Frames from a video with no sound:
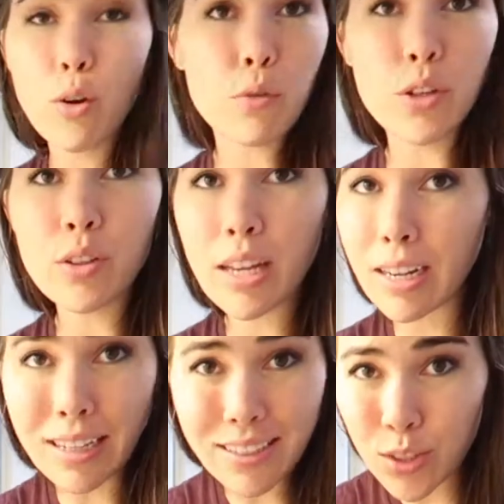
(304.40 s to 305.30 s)
over that I
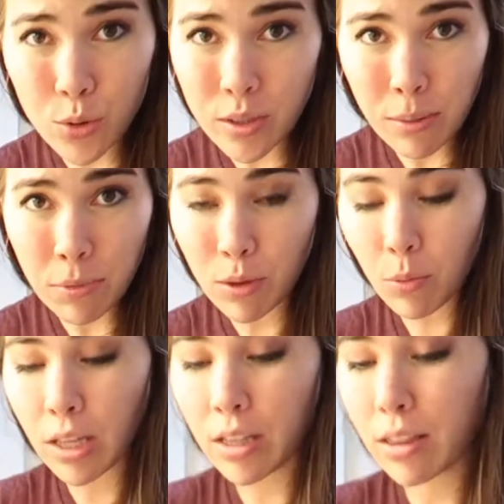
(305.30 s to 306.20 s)
need to do something
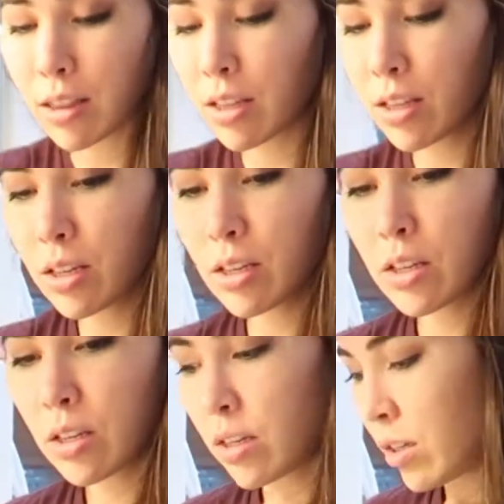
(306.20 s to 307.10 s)
with.
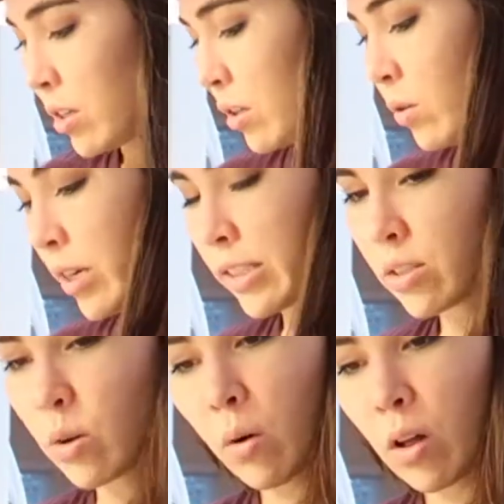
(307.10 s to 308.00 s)
You
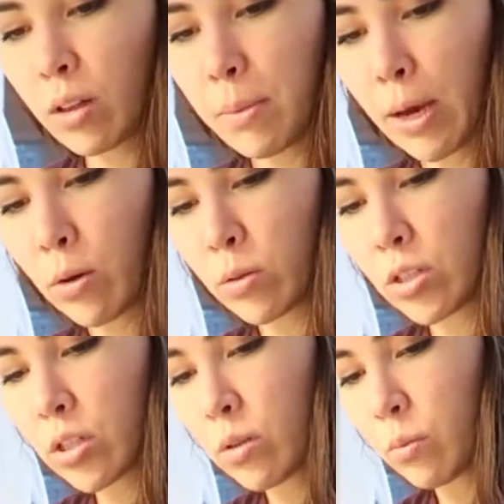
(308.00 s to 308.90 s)
guys know all about
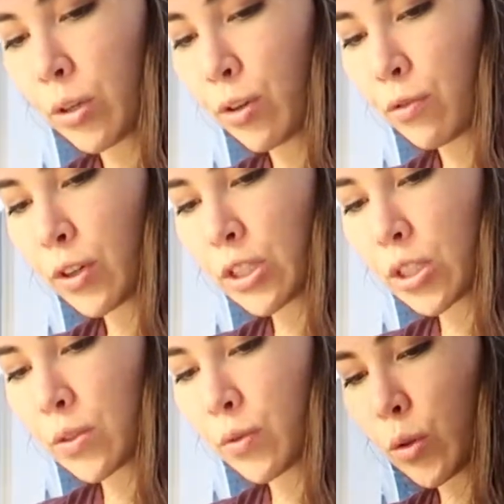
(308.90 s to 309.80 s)
when your fridge
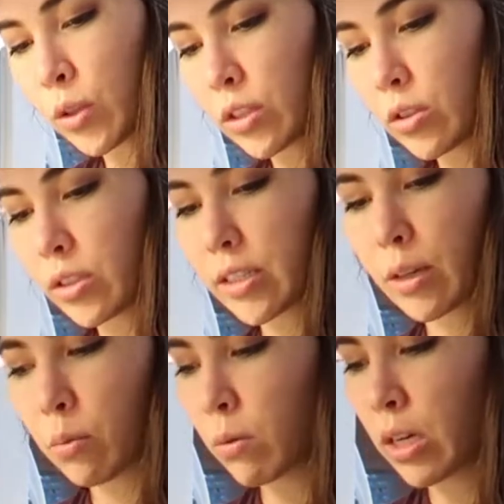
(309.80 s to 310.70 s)
is full and you're just
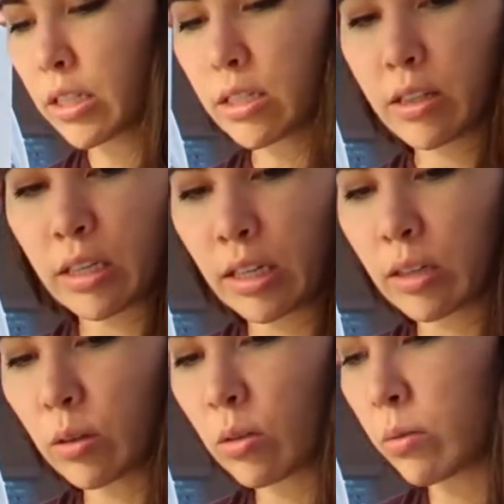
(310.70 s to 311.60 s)
like, what the
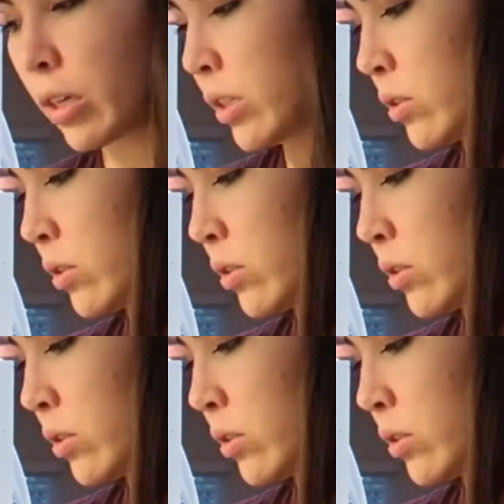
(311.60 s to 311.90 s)
hell do I